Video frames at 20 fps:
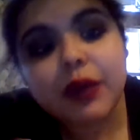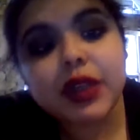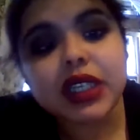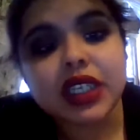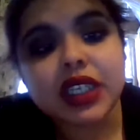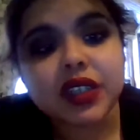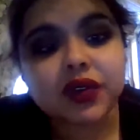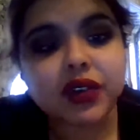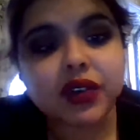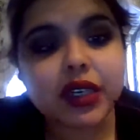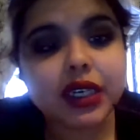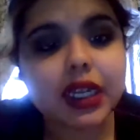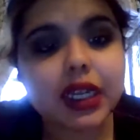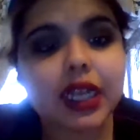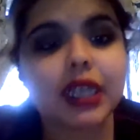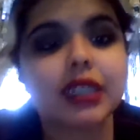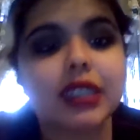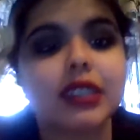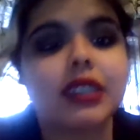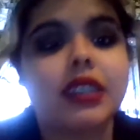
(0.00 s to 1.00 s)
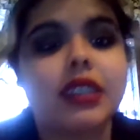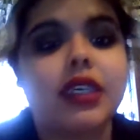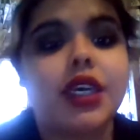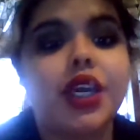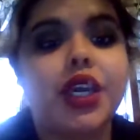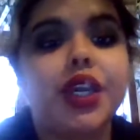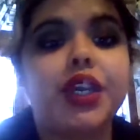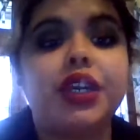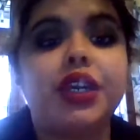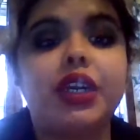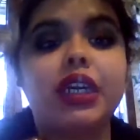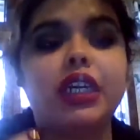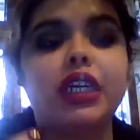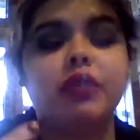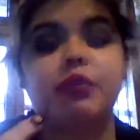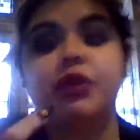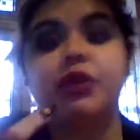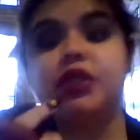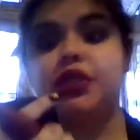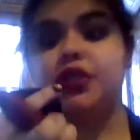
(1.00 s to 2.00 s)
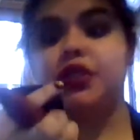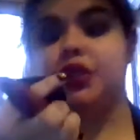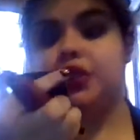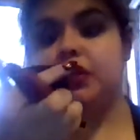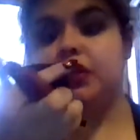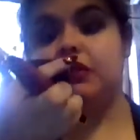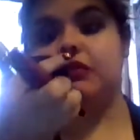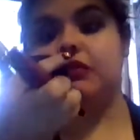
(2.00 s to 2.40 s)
with this one, guys, you don't need to put too